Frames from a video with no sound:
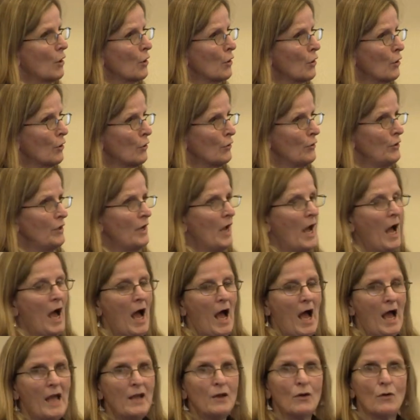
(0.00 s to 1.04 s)
earn
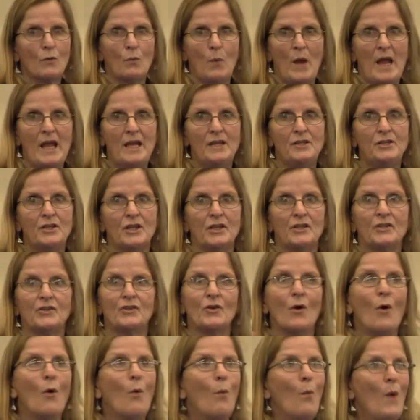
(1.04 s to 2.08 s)
higher
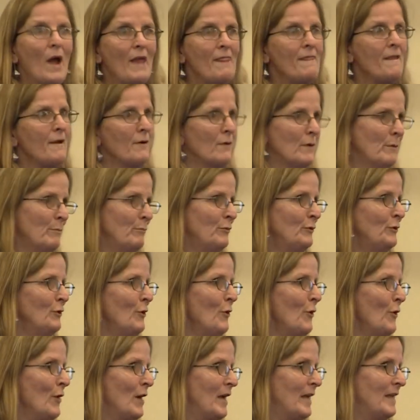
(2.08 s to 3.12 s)
wages when they're
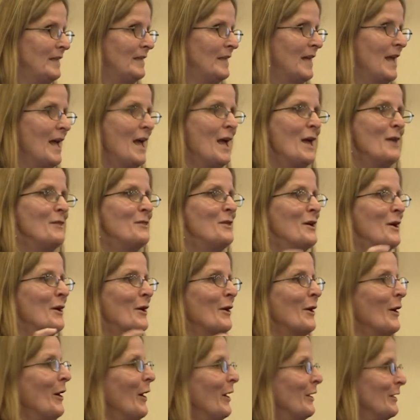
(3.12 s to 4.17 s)
employed.
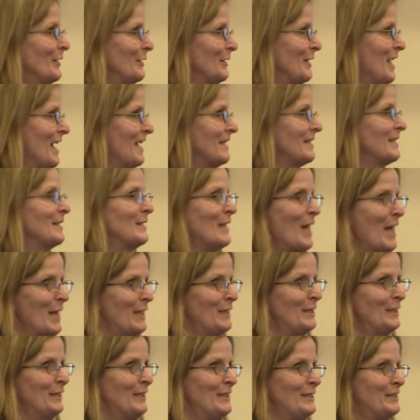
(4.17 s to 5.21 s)
They're less
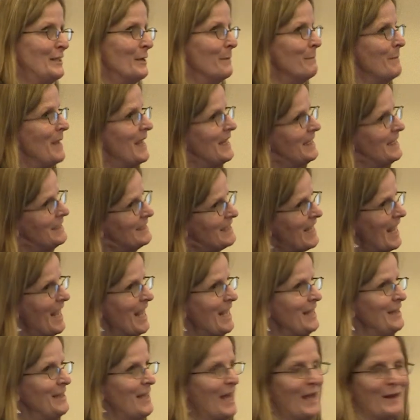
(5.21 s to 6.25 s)
likely to
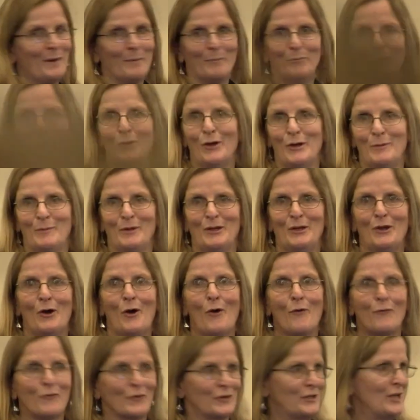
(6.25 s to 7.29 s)
maintain that employment
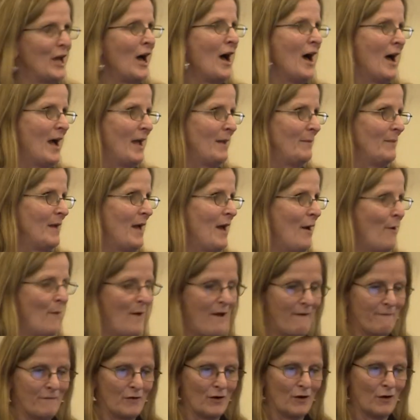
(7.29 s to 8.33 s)
over time,
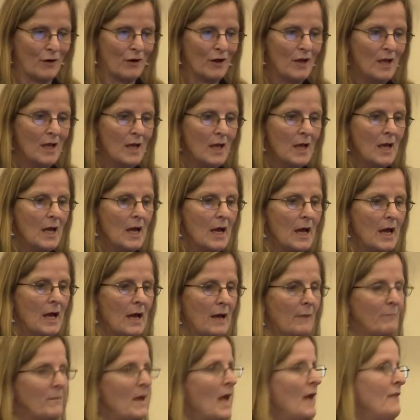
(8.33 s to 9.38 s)
however.
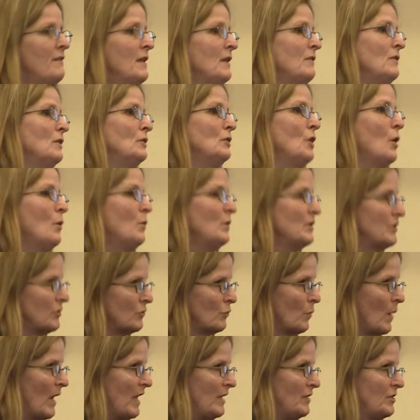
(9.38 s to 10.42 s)
And then the
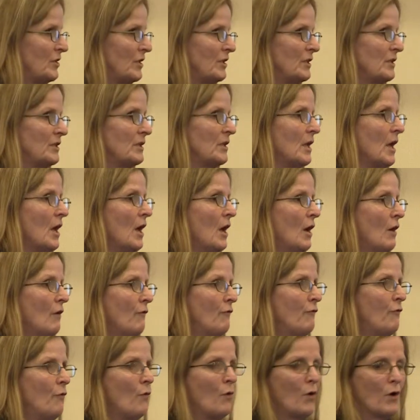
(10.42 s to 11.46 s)
lowest wages
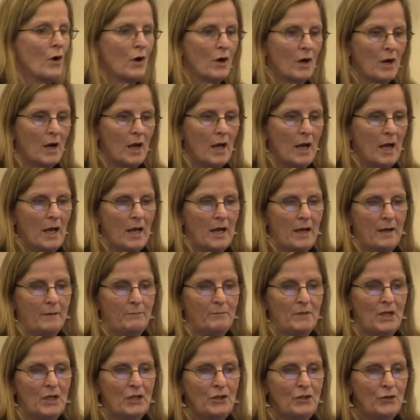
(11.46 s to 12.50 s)
for
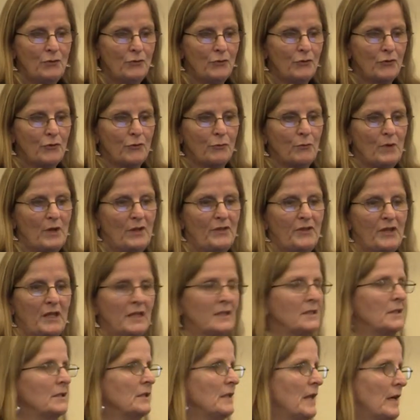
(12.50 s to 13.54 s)
youth with
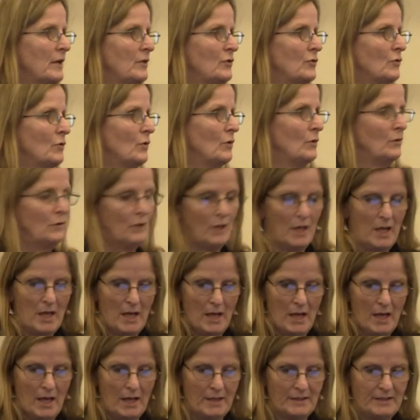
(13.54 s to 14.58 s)
intellectual
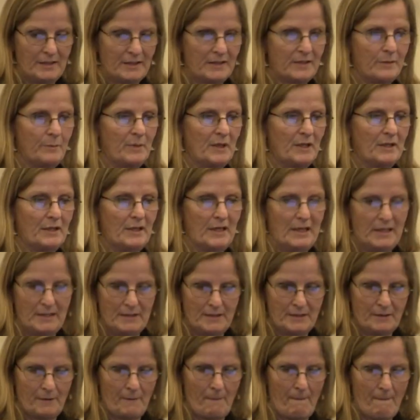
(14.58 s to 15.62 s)

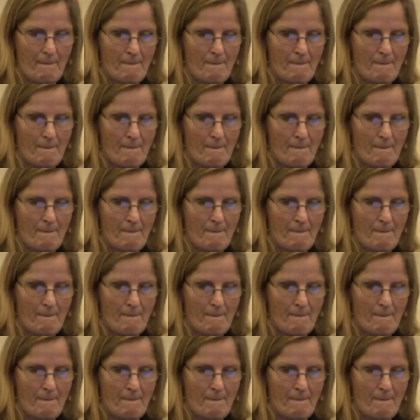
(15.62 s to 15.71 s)
disabilities.